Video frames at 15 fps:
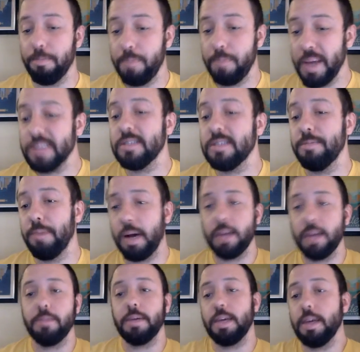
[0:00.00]
best body
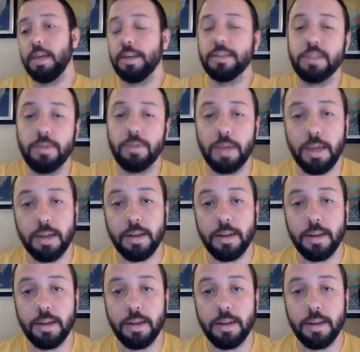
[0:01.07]
mechanics you can.